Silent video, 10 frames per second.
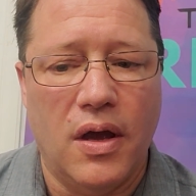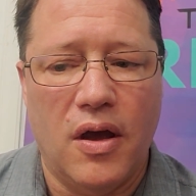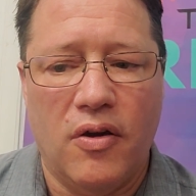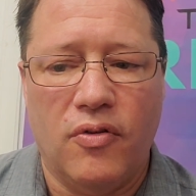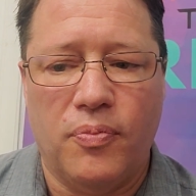
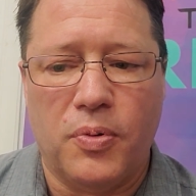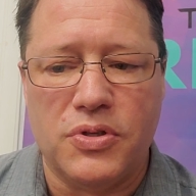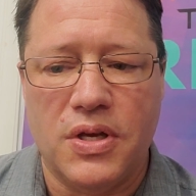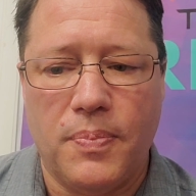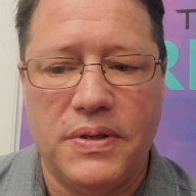of
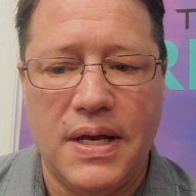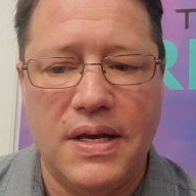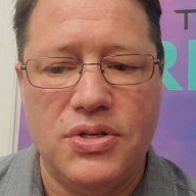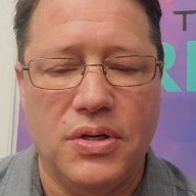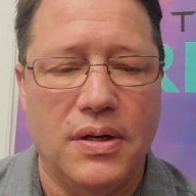
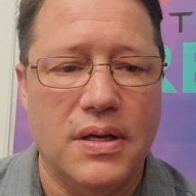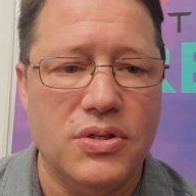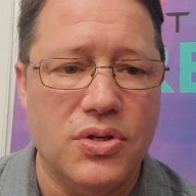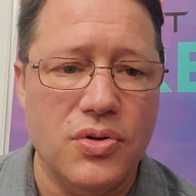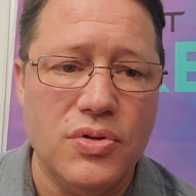precipitation is
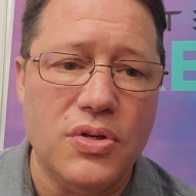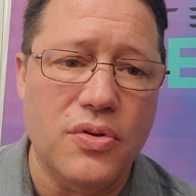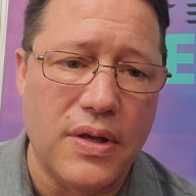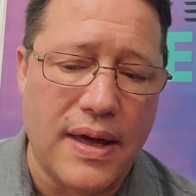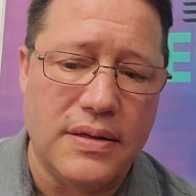due to
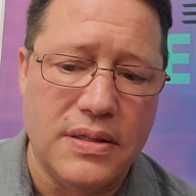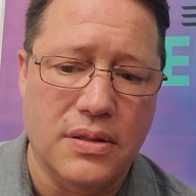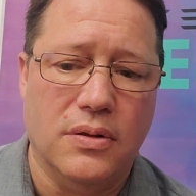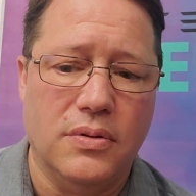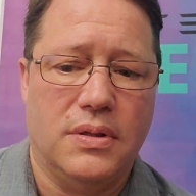that
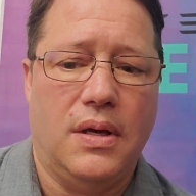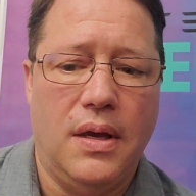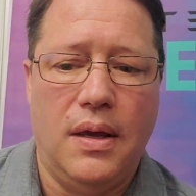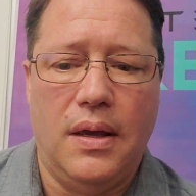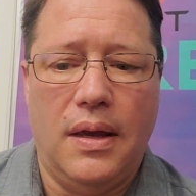tilt
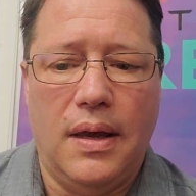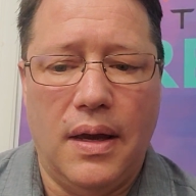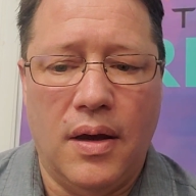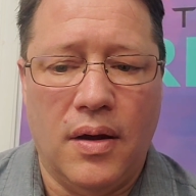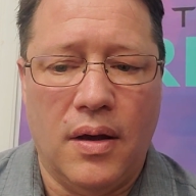
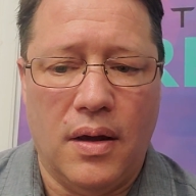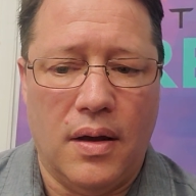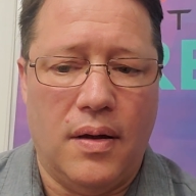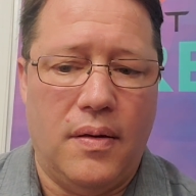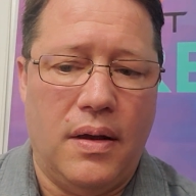
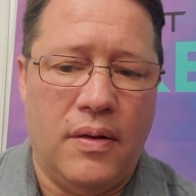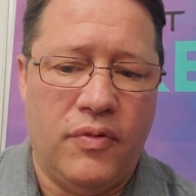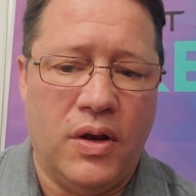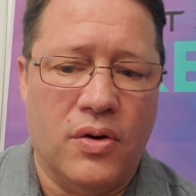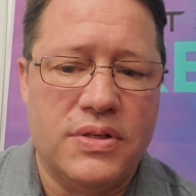of
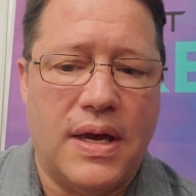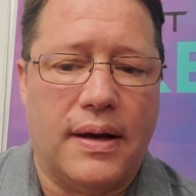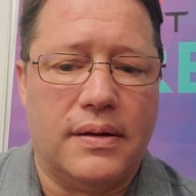the Earth's